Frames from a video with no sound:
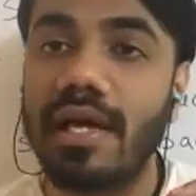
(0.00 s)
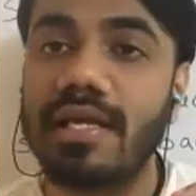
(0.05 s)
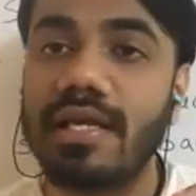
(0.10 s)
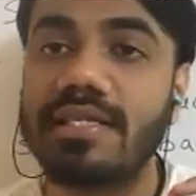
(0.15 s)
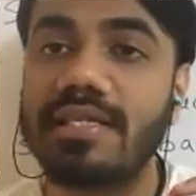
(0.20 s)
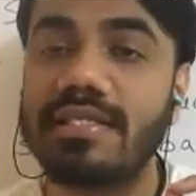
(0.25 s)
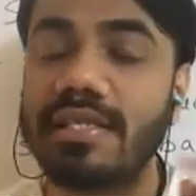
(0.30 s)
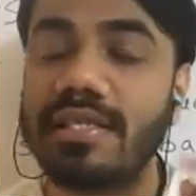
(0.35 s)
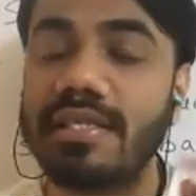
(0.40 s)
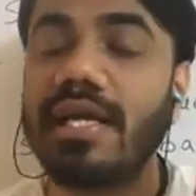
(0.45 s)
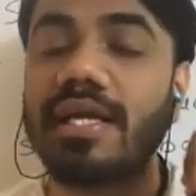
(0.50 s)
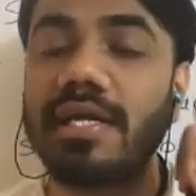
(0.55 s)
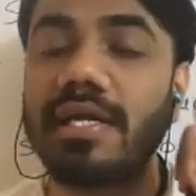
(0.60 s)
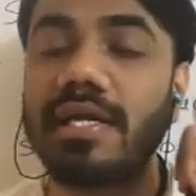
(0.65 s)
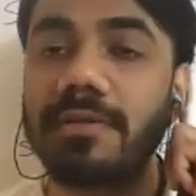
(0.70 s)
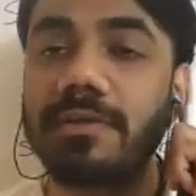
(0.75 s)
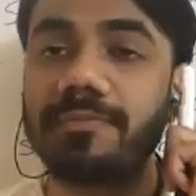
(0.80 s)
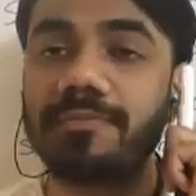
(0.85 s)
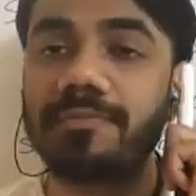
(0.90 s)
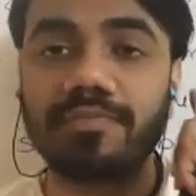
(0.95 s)

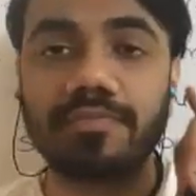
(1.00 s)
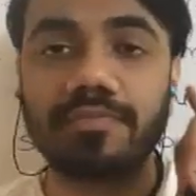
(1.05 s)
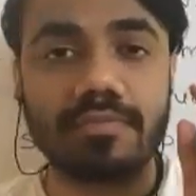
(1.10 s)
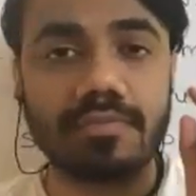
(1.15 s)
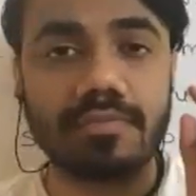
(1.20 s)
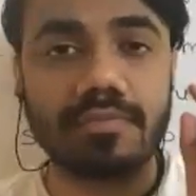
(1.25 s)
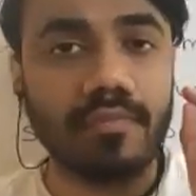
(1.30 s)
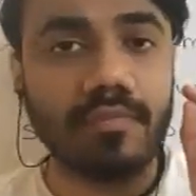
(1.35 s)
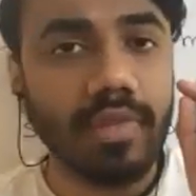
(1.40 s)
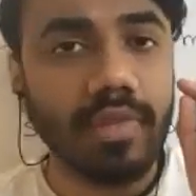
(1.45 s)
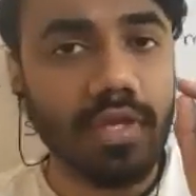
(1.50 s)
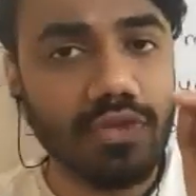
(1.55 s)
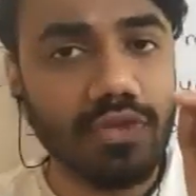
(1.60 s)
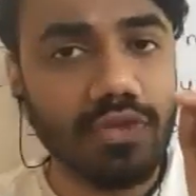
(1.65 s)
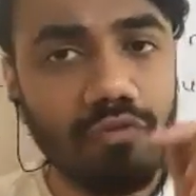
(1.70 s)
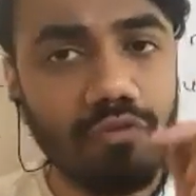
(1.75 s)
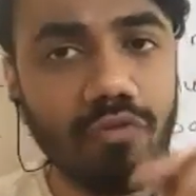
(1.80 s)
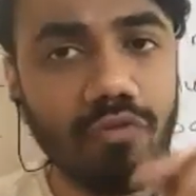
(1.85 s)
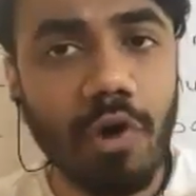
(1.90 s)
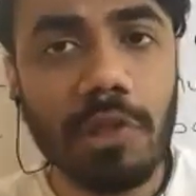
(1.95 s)
excited.
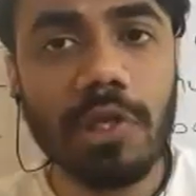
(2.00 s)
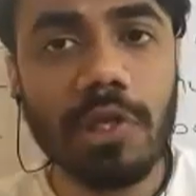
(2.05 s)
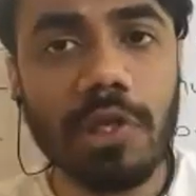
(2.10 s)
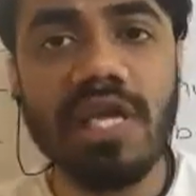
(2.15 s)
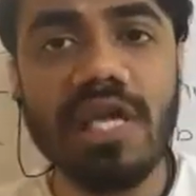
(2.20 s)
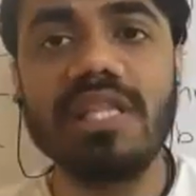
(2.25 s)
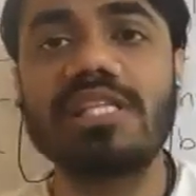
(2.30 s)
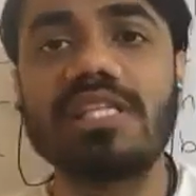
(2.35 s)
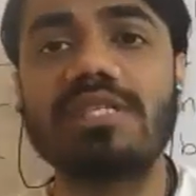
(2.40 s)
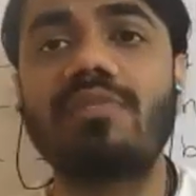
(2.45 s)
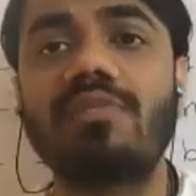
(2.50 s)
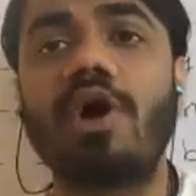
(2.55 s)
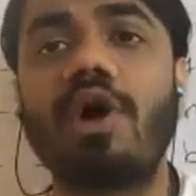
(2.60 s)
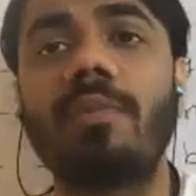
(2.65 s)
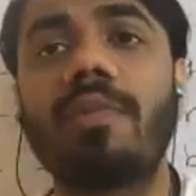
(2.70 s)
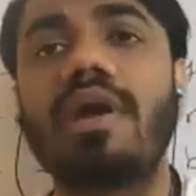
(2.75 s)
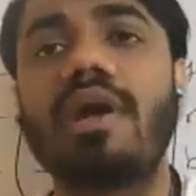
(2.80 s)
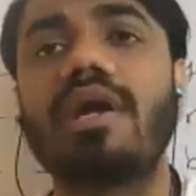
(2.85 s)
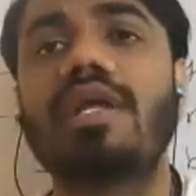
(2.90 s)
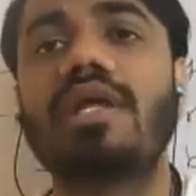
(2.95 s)
So following these
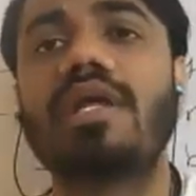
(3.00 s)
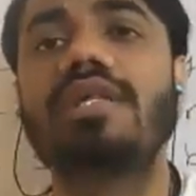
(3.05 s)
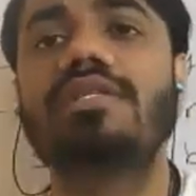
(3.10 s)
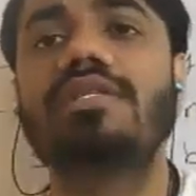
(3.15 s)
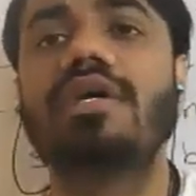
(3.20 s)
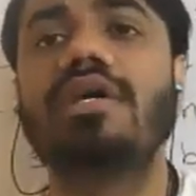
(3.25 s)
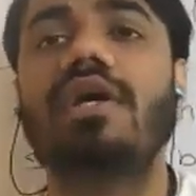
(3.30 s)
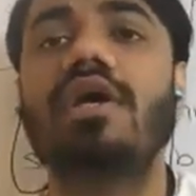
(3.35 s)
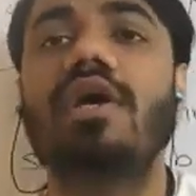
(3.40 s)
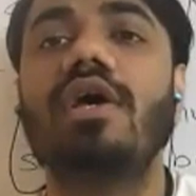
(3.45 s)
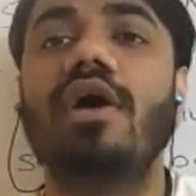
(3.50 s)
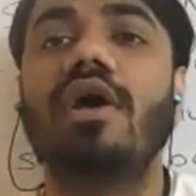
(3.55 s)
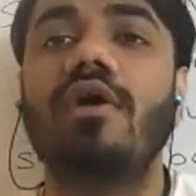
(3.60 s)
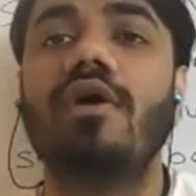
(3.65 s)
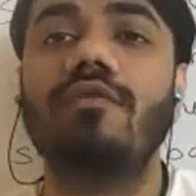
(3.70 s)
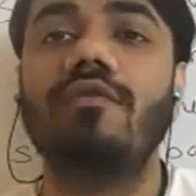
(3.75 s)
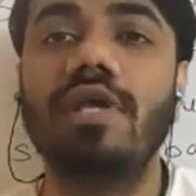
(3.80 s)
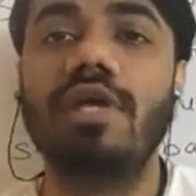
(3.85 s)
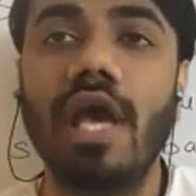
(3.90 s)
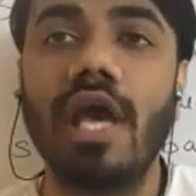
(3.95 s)
properties,
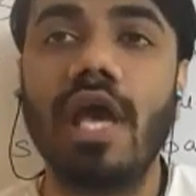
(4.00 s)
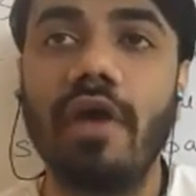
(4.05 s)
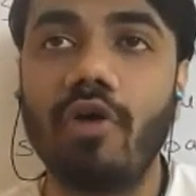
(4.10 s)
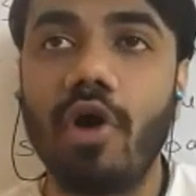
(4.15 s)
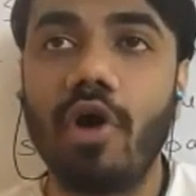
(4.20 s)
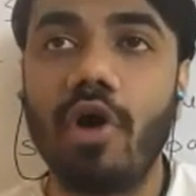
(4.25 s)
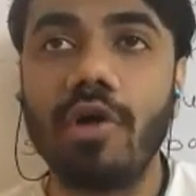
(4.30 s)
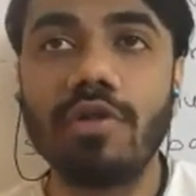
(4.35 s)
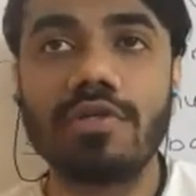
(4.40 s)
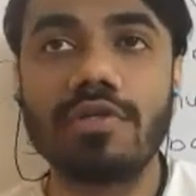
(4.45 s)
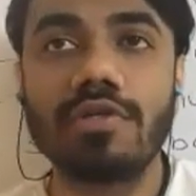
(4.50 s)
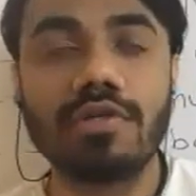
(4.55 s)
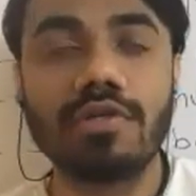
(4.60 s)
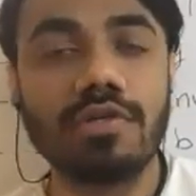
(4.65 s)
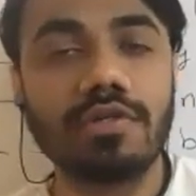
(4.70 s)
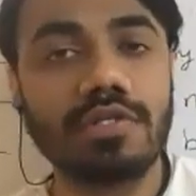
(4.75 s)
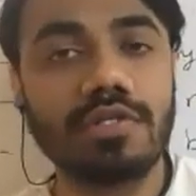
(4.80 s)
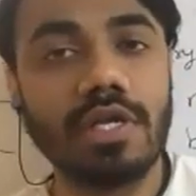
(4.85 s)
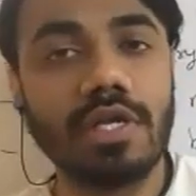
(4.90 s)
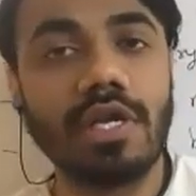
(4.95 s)
we have
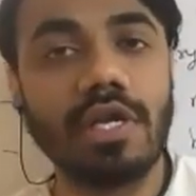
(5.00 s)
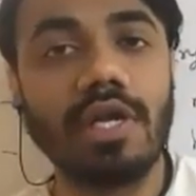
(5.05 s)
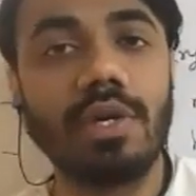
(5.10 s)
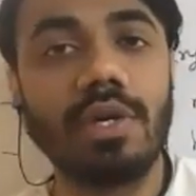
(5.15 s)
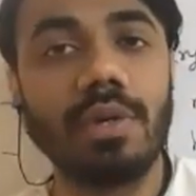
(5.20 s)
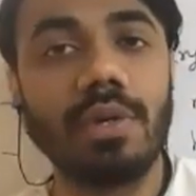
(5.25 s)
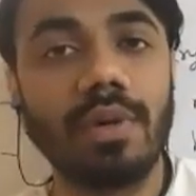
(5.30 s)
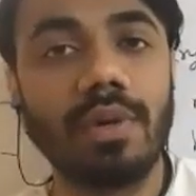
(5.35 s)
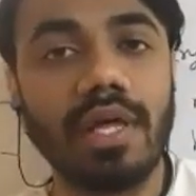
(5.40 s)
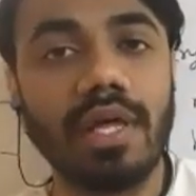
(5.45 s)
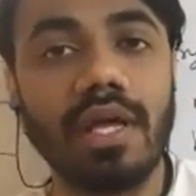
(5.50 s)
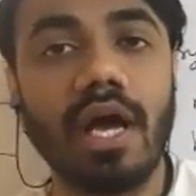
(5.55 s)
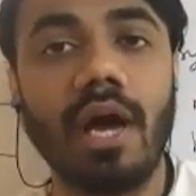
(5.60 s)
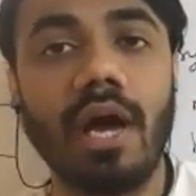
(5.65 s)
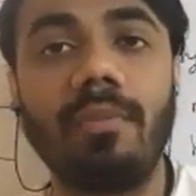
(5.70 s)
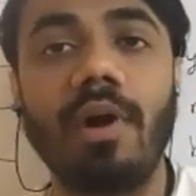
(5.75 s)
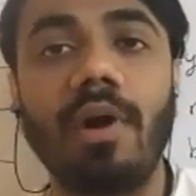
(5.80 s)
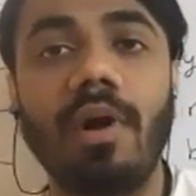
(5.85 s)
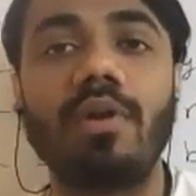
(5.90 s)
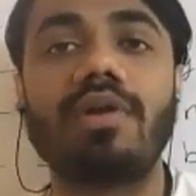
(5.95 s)
also seen today
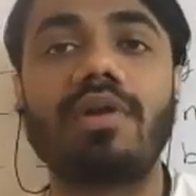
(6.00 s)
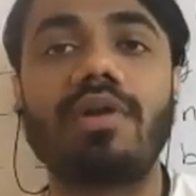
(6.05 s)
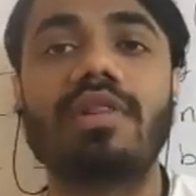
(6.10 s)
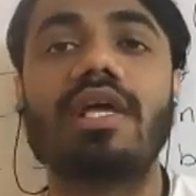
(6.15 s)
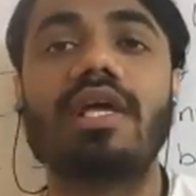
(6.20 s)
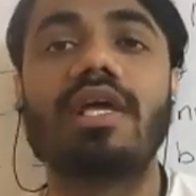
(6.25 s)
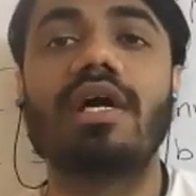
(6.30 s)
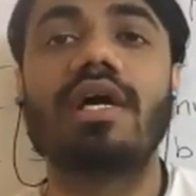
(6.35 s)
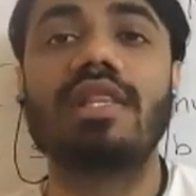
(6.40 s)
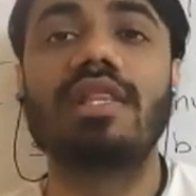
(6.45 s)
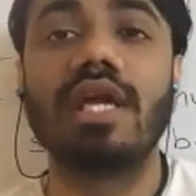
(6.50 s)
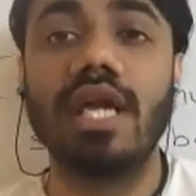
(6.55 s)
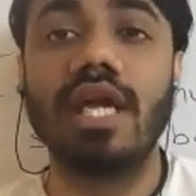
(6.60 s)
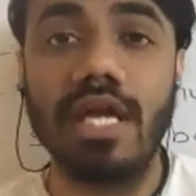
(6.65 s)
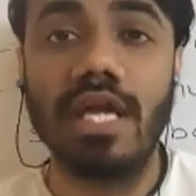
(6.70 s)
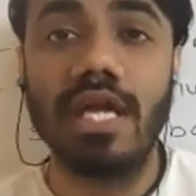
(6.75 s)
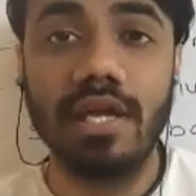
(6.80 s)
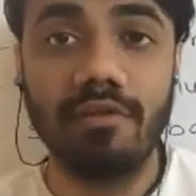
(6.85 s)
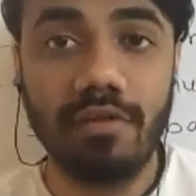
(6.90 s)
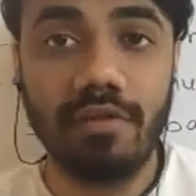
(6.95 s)
about the
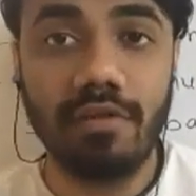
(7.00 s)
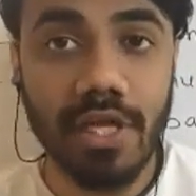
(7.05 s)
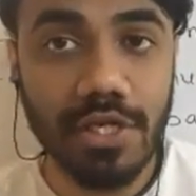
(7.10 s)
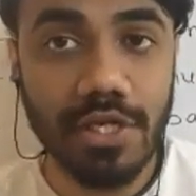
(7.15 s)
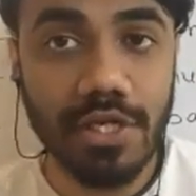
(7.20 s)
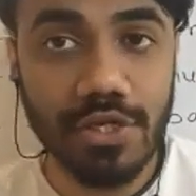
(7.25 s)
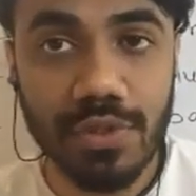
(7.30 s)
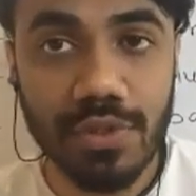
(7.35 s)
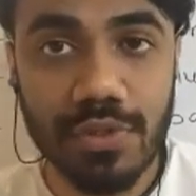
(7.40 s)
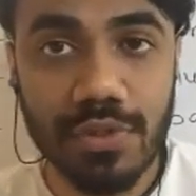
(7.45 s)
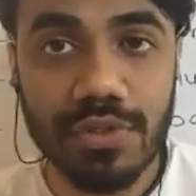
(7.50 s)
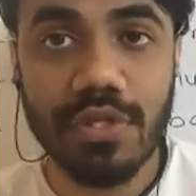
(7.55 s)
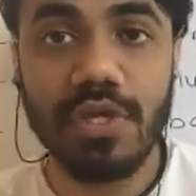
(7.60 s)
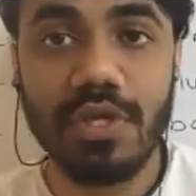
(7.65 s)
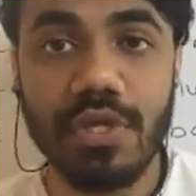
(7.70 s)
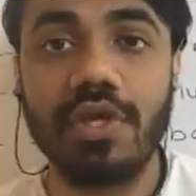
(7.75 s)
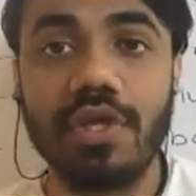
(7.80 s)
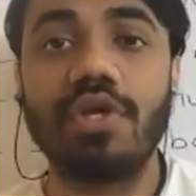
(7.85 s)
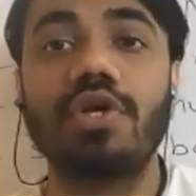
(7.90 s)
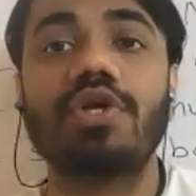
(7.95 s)
connective tissues.
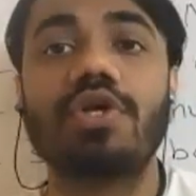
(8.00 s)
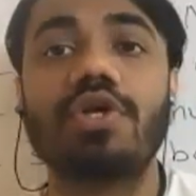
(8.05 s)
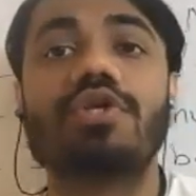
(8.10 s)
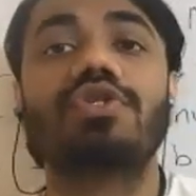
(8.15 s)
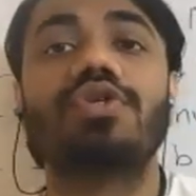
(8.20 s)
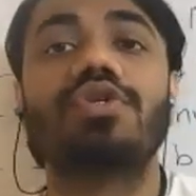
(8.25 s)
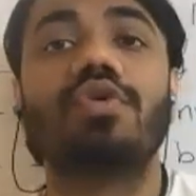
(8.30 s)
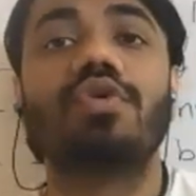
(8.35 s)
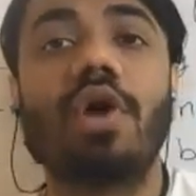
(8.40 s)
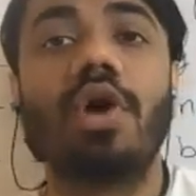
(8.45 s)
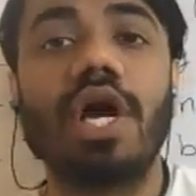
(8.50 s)
So